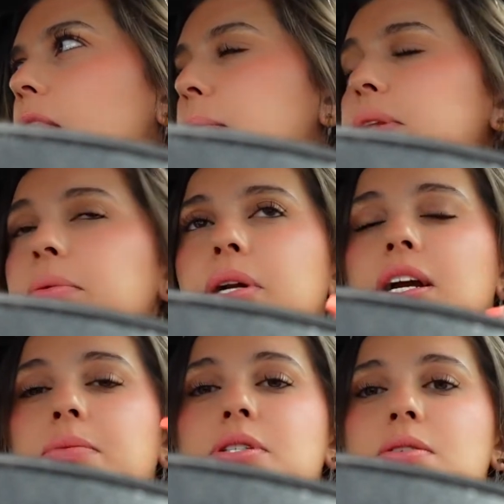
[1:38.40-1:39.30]
But then when it
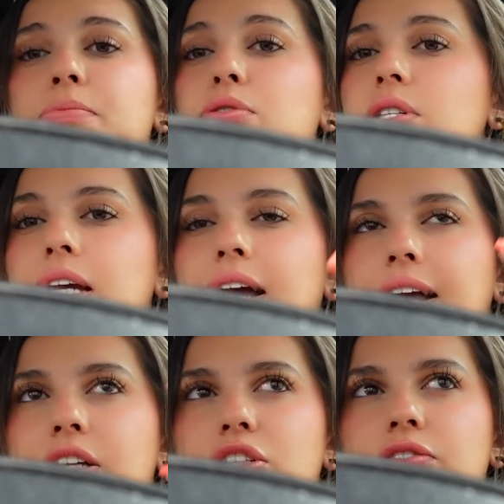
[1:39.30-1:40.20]
comes to music, I
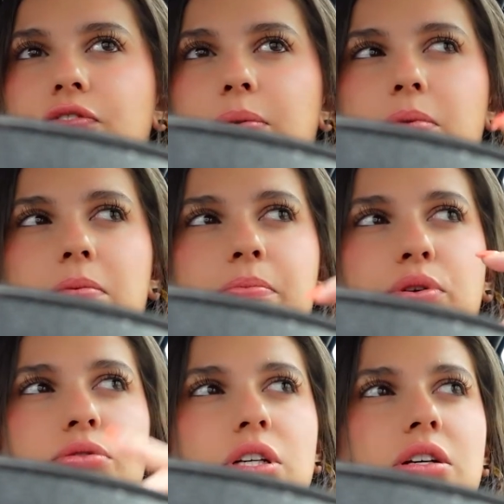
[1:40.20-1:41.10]
could just flip the
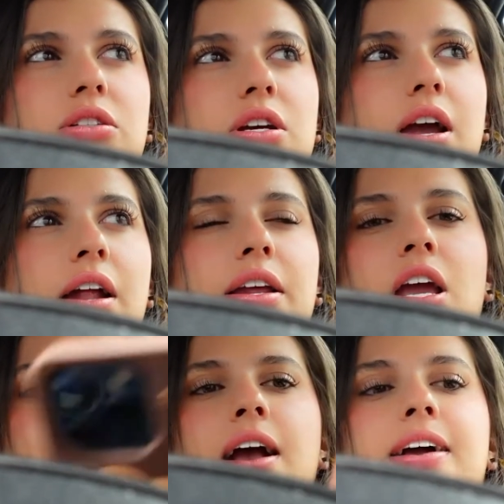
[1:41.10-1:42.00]
music to any
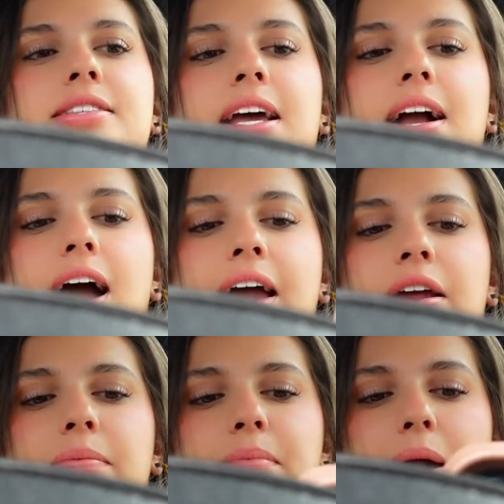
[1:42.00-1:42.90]
cuz like
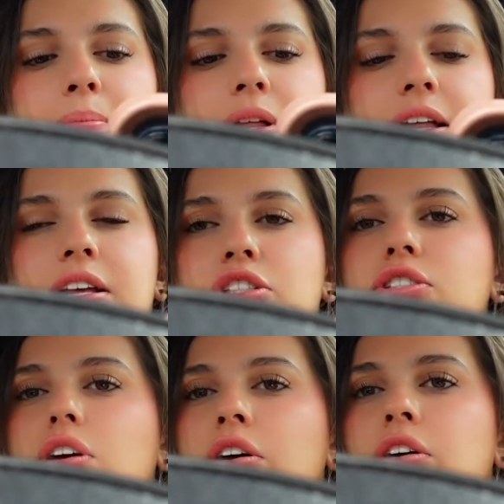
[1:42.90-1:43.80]
I my
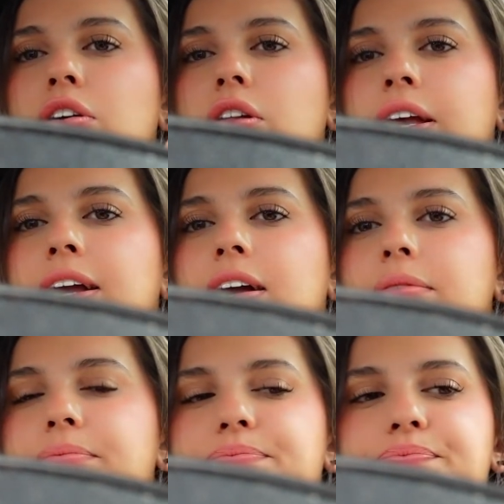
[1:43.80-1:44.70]
playlists are like
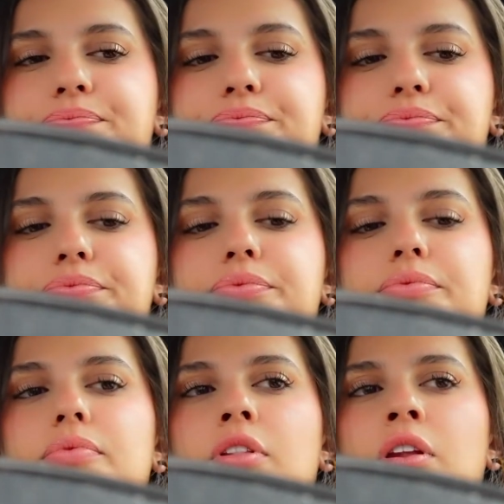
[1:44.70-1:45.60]

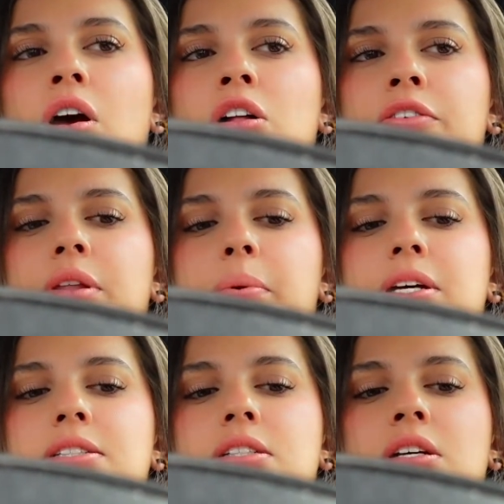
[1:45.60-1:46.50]
all over the
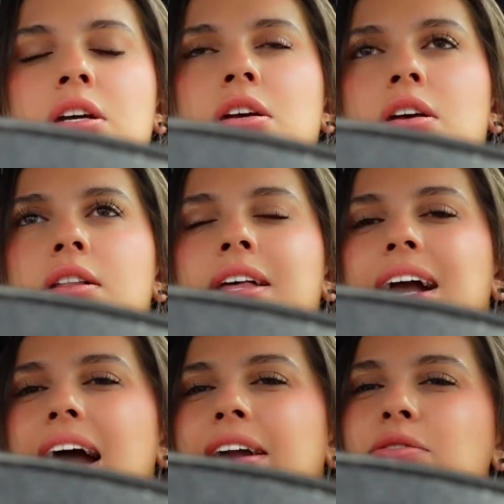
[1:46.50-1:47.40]
place.
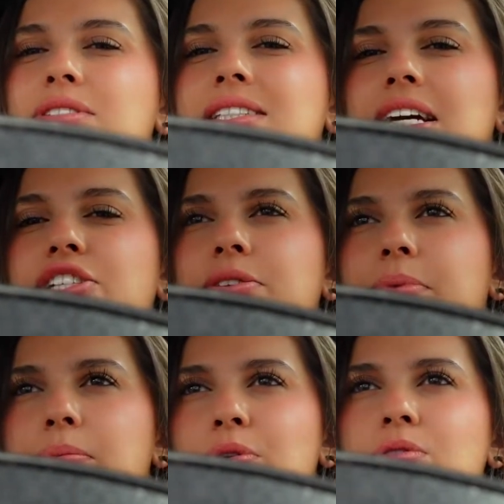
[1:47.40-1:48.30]
Like I don't section
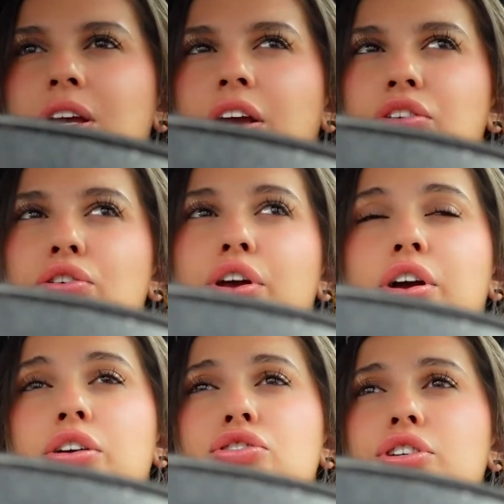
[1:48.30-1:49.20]
my music into like
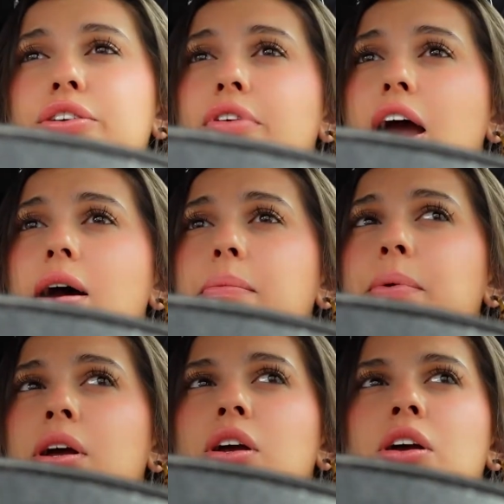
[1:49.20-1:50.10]
country, rap,
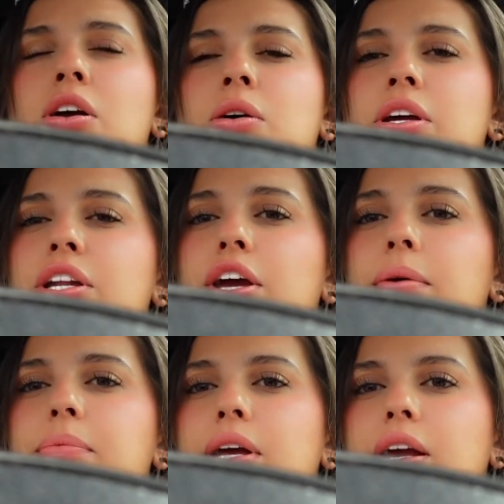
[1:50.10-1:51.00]

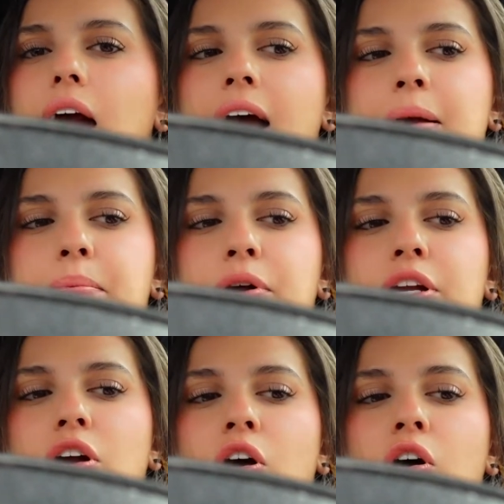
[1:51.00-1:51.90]
EDM. Like I put
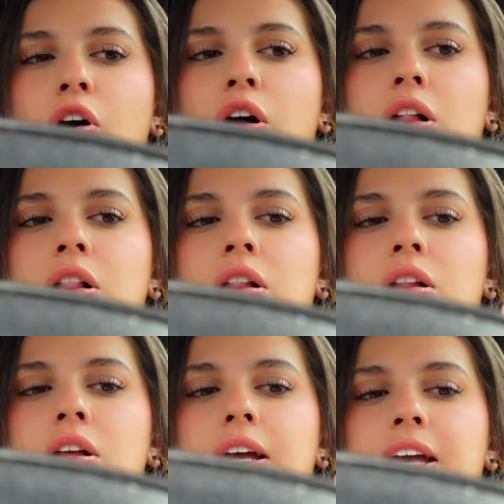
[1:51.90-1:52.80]
it all
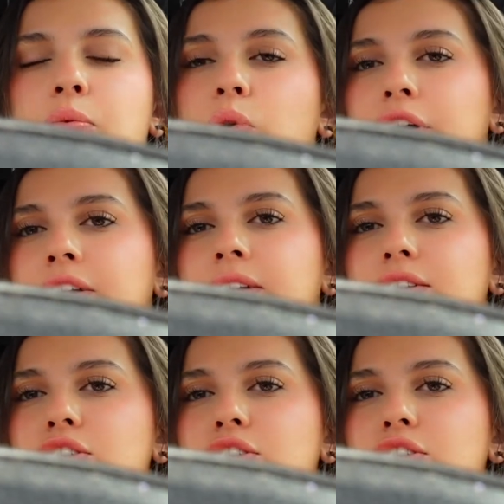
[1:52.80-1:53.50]
in one.